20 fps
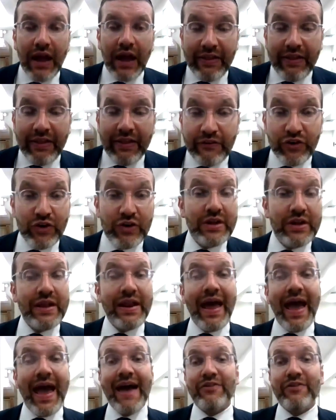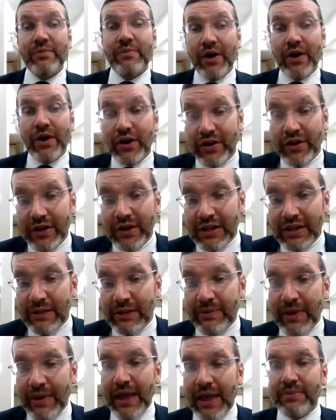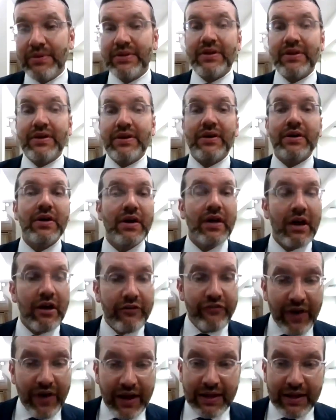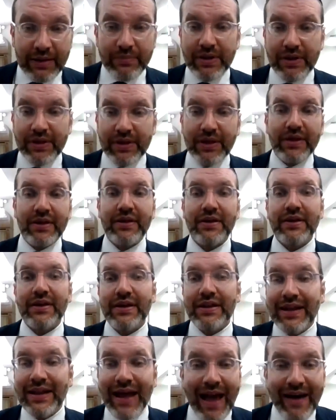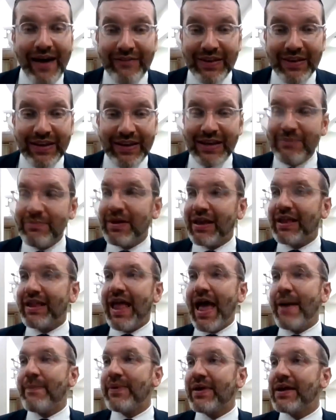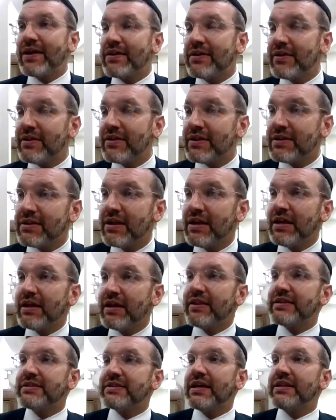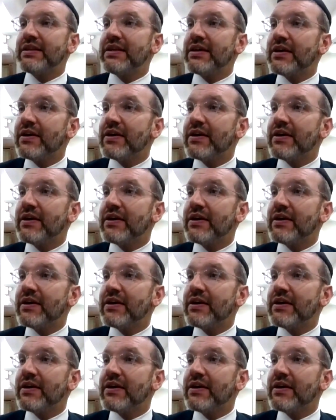therefore, you need to have a macher to be able to affect a malik. You need to be tapping into this idea.